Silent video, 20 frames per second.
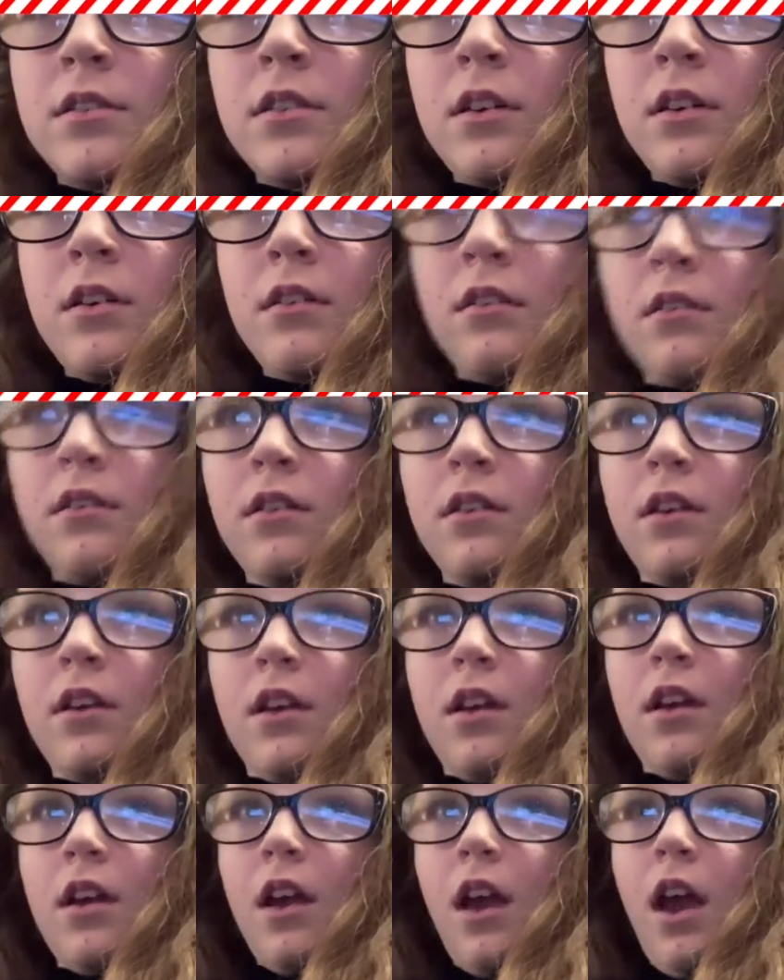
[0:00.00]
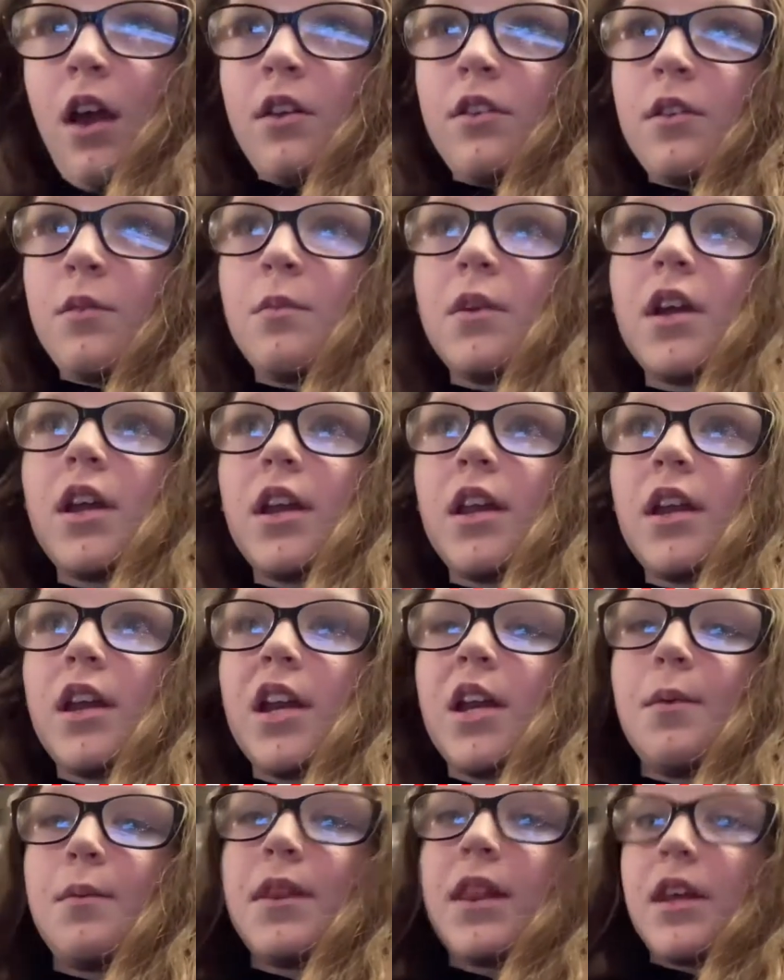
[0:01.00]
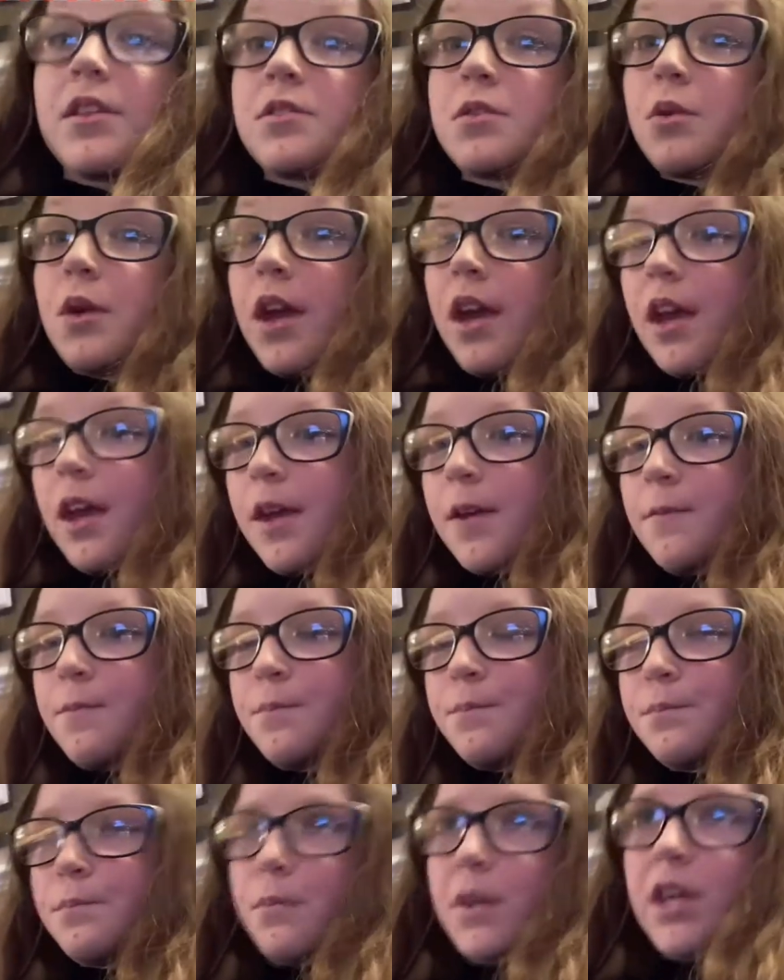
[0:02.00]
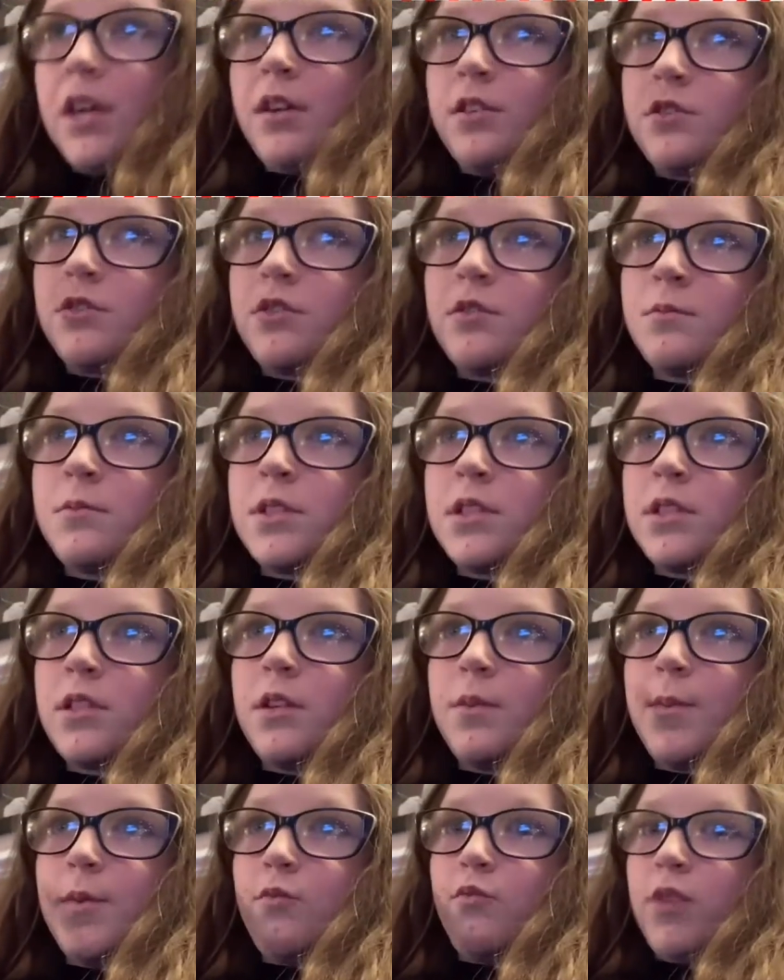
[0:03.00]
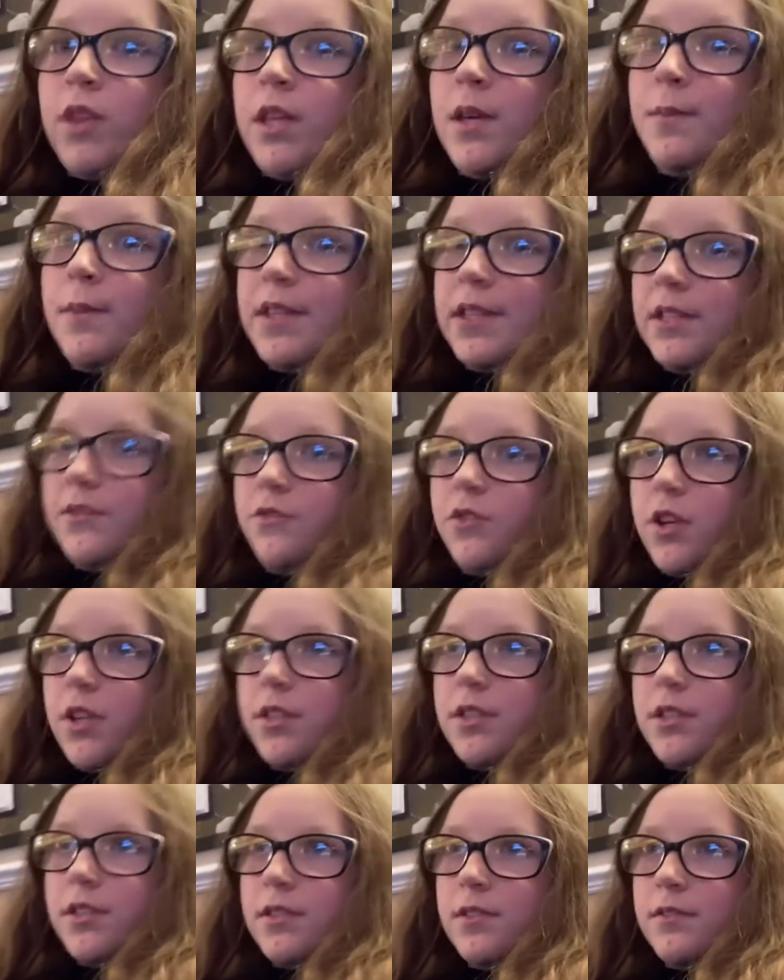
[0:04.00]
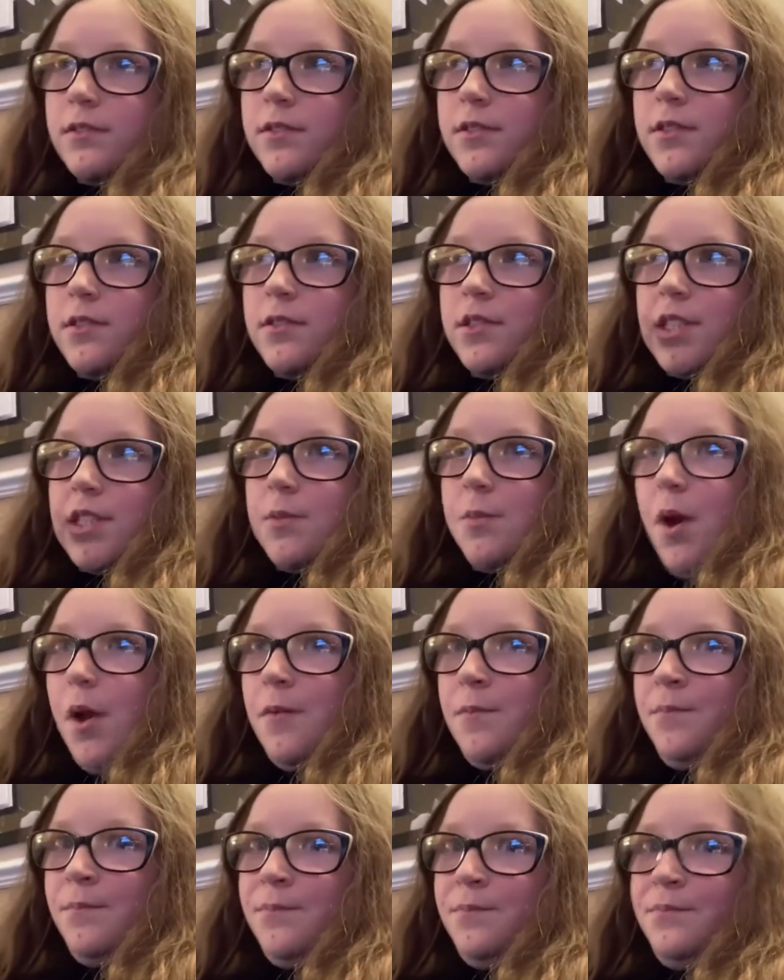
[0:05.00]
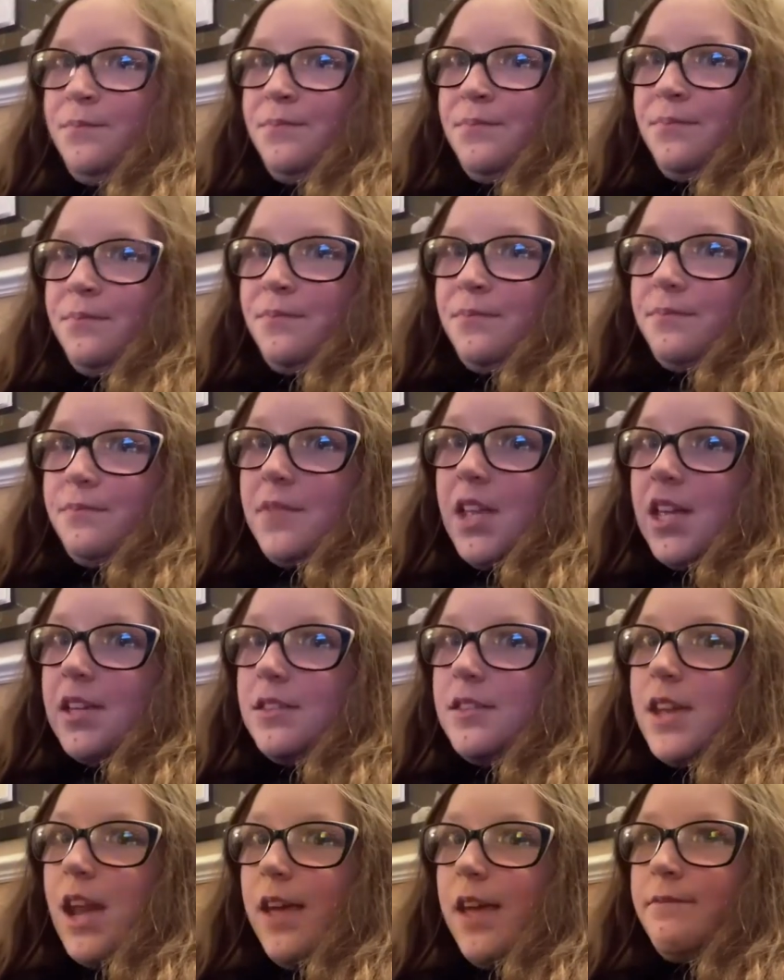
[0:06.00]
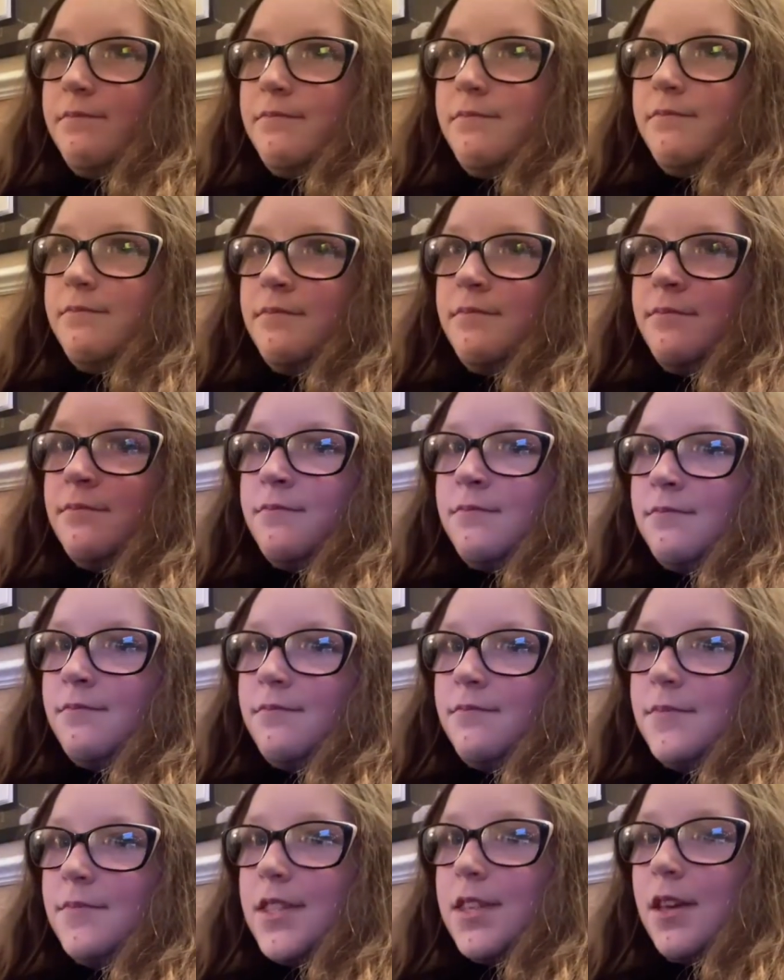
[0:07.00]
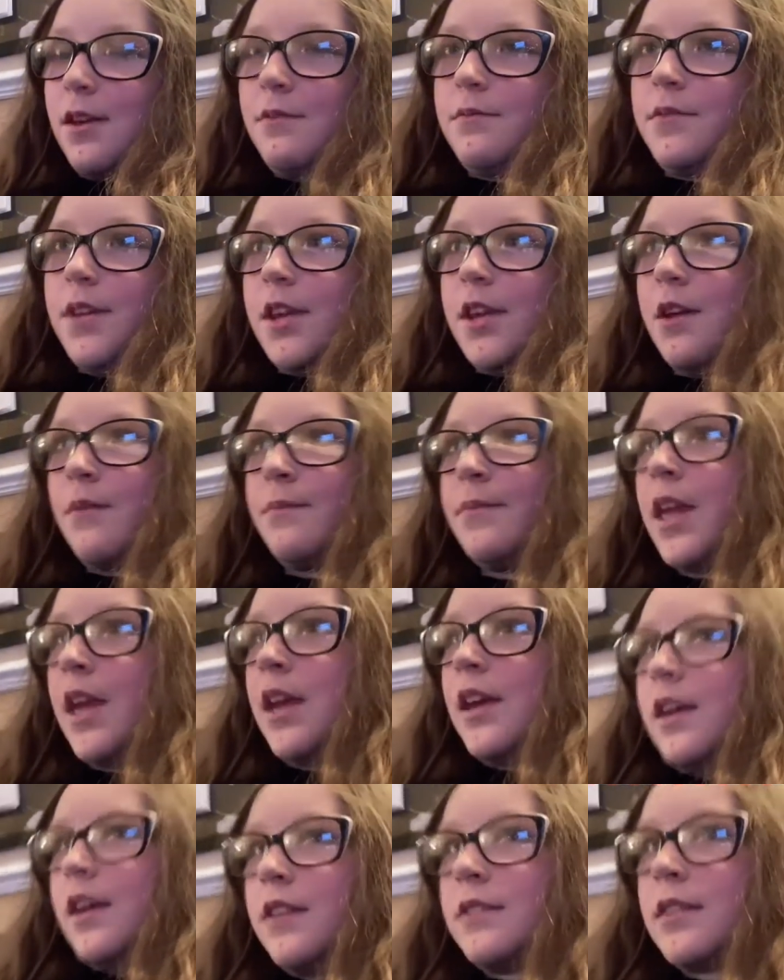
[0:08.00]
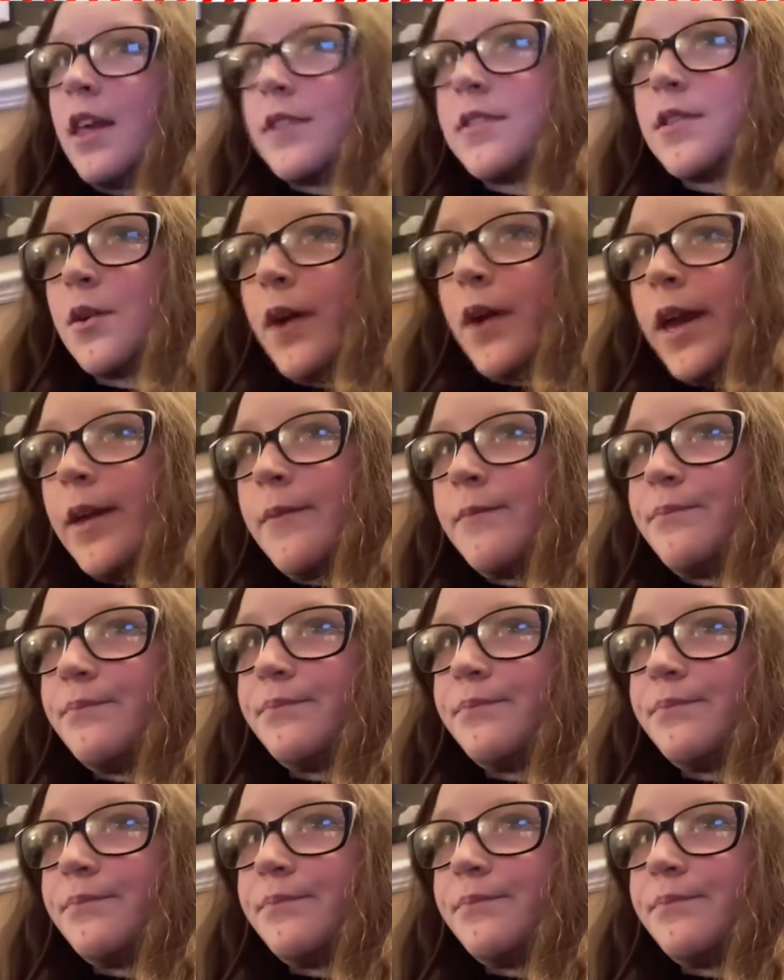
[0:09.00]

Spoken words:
So, I'm in the green, but that's okay because Christmas is going to be really nice and gross tomorrow and today. So, you know, that's okay.